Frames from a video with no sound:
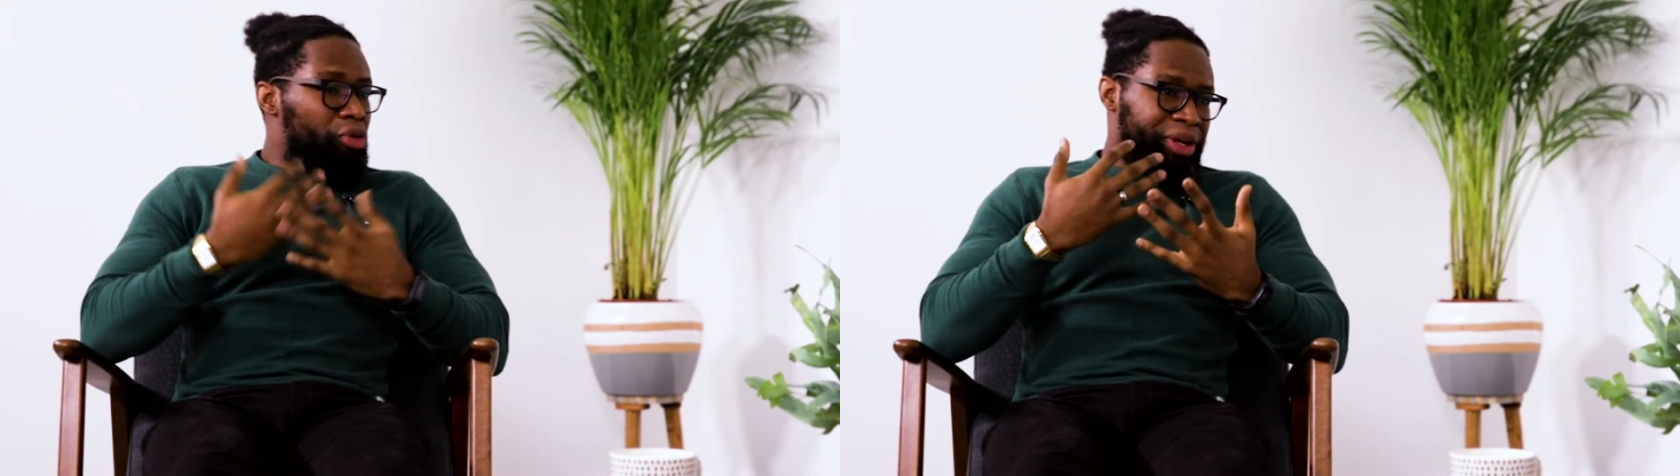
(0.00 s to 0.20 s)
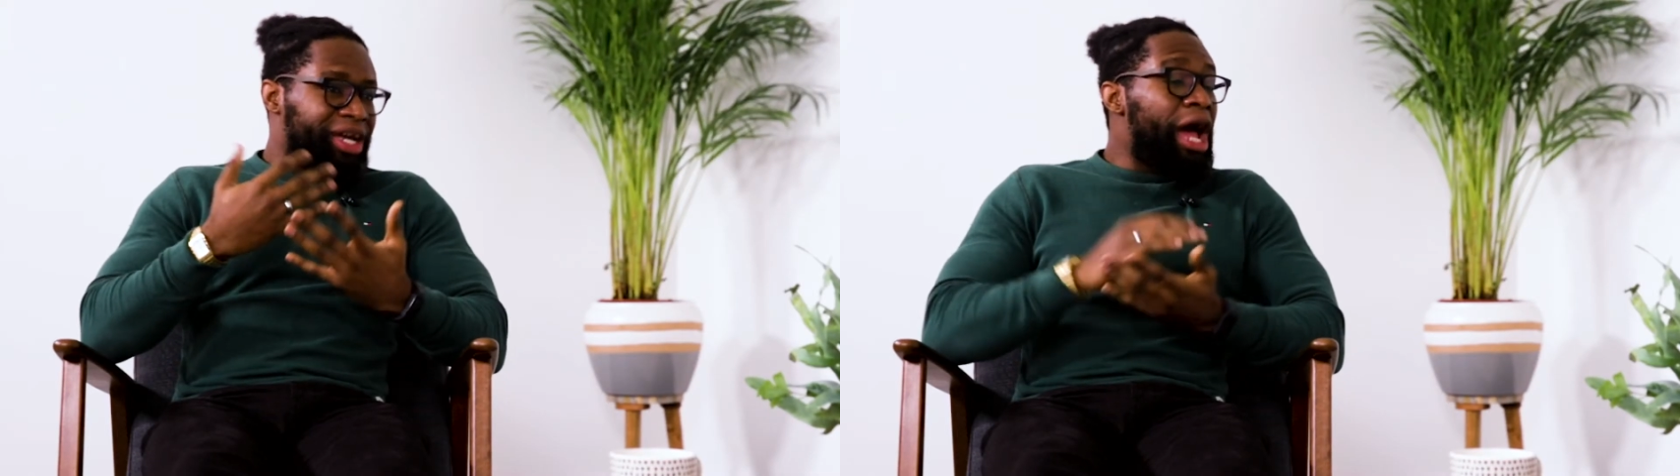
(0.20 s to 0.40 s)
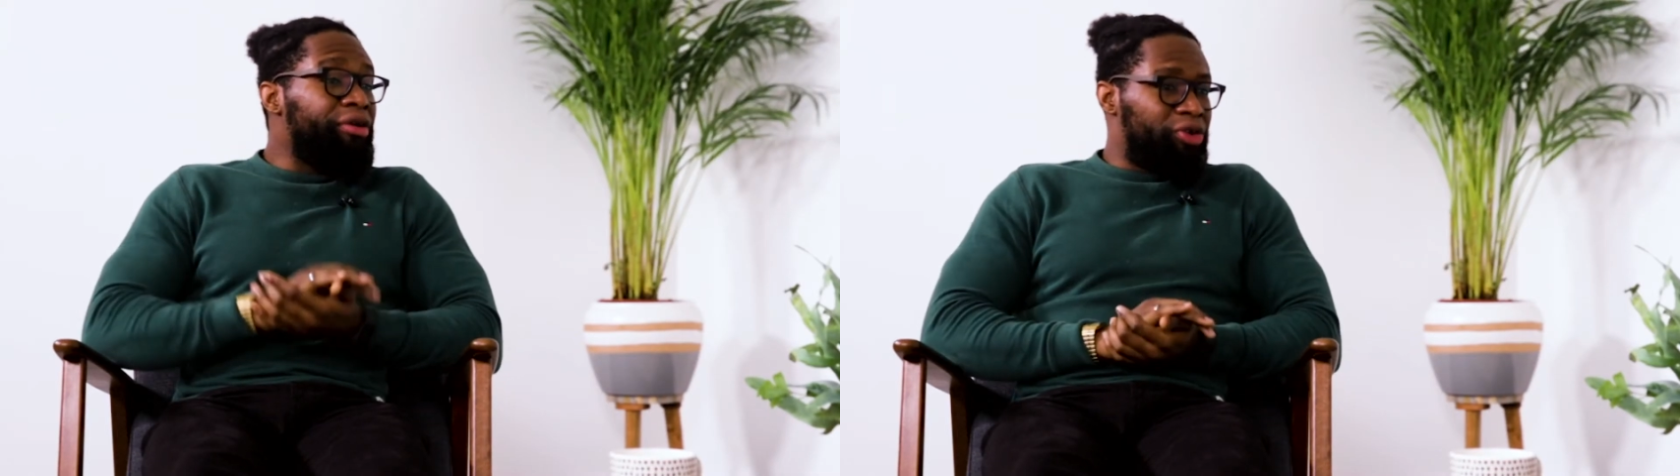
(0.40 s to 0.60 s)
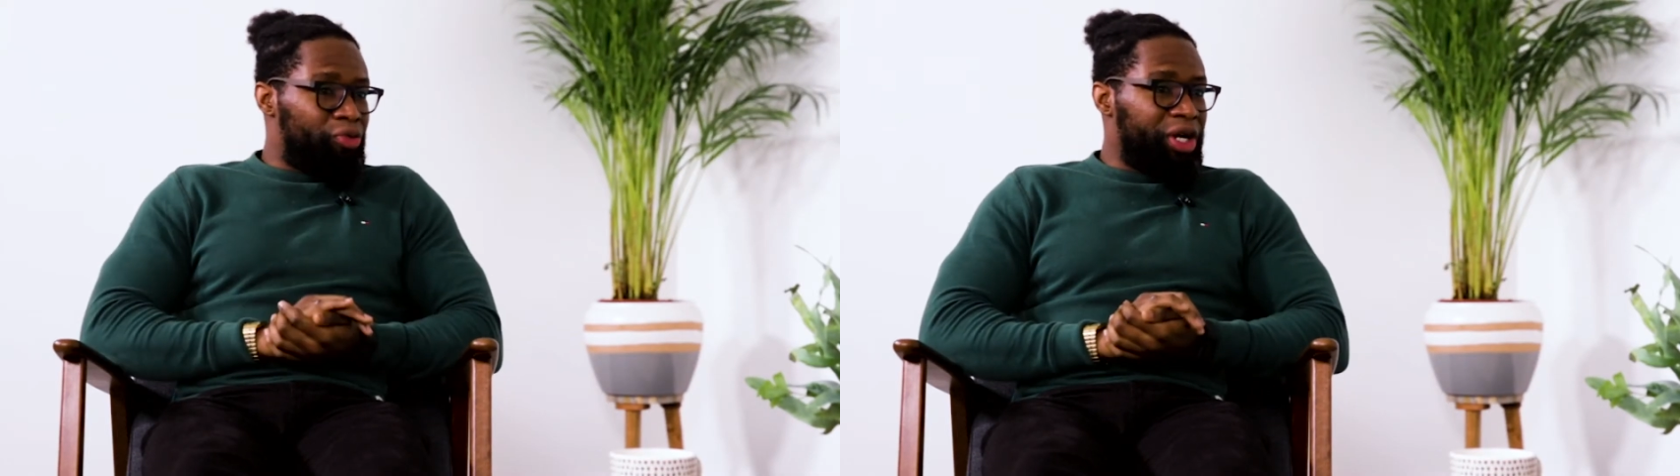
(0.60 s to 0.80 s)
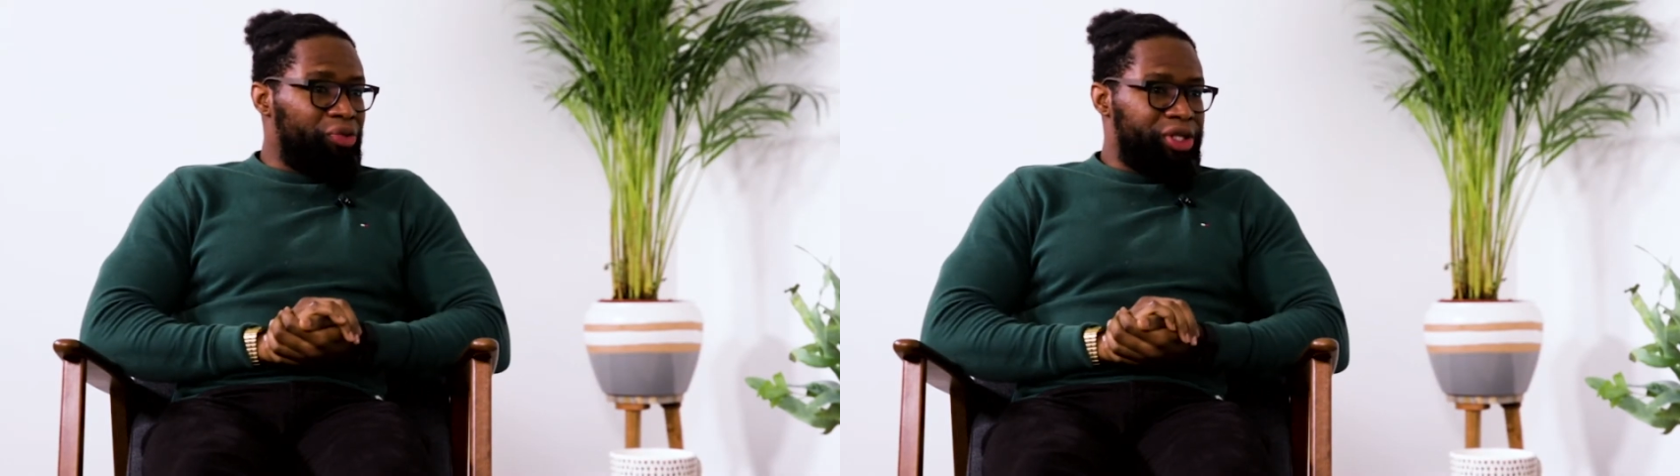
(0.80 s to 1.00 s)
a bit carried
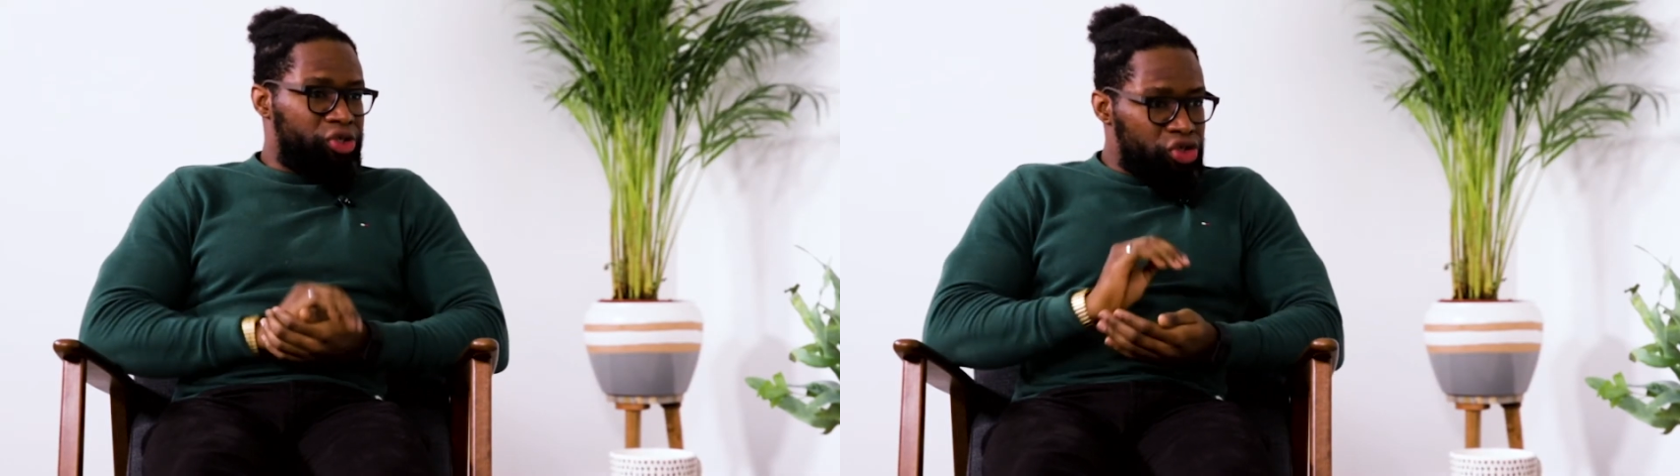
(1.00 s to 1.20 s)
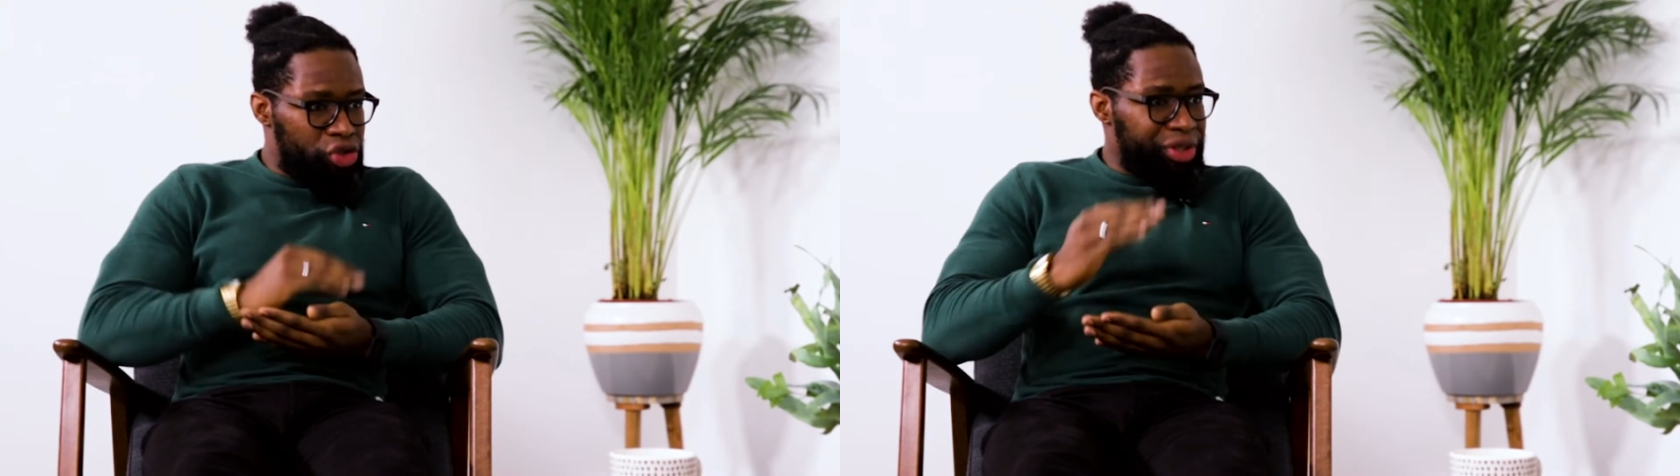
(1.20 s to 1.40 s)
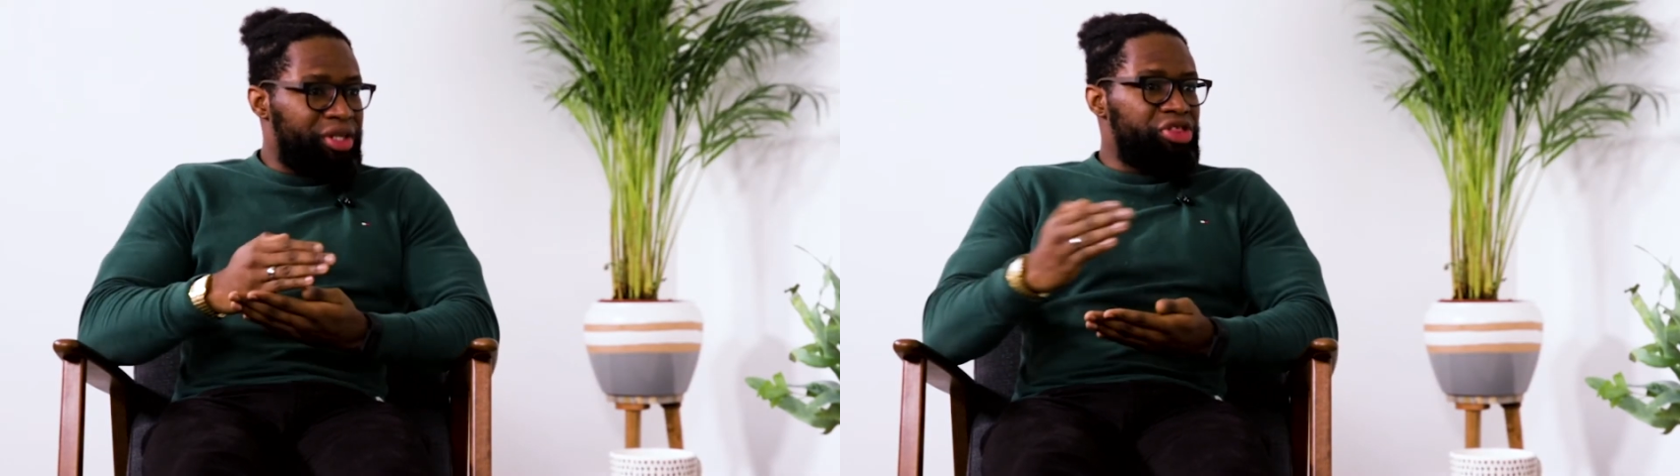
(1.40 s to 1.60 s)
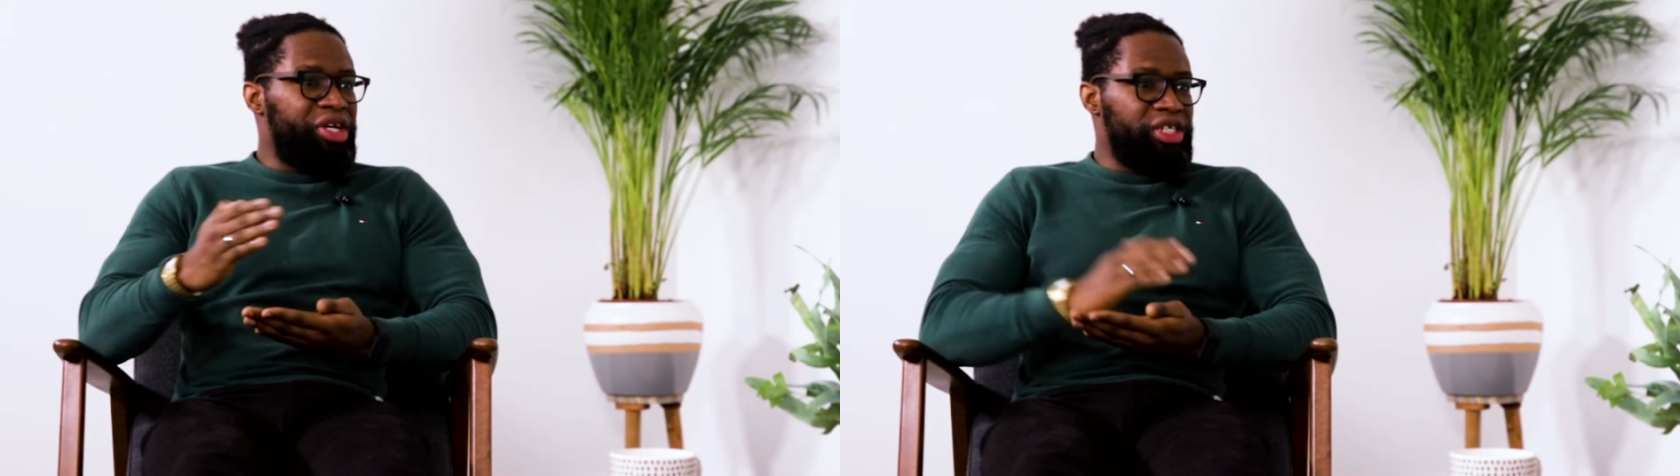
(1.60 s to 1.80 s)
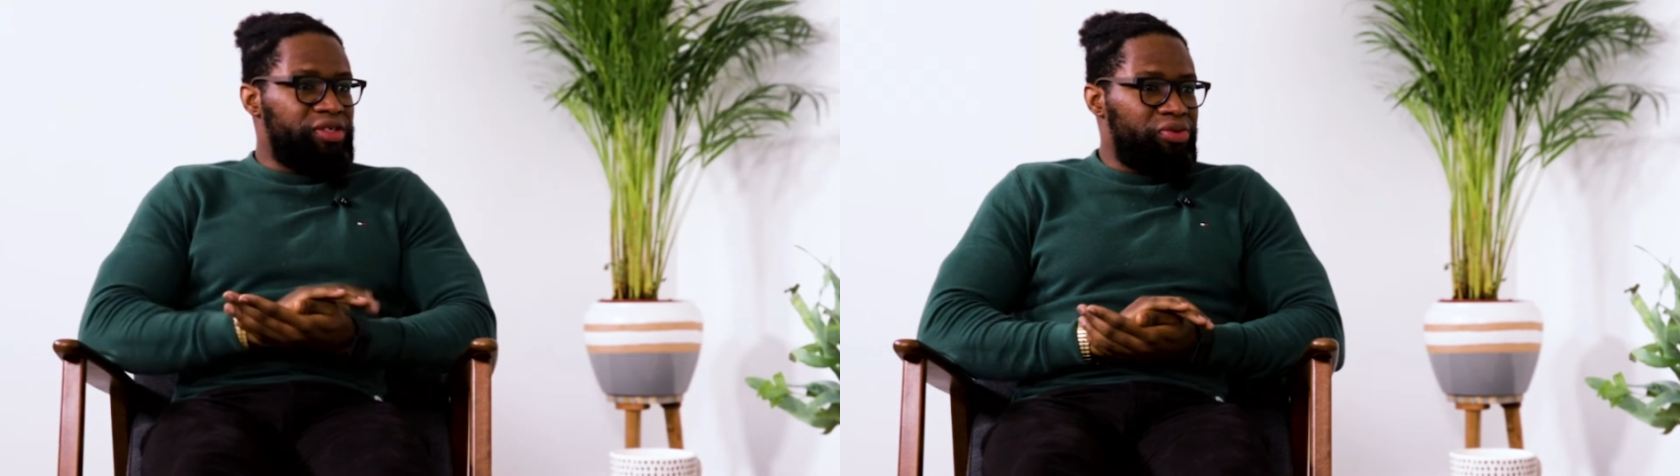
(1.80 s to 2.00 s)
away with just doing the things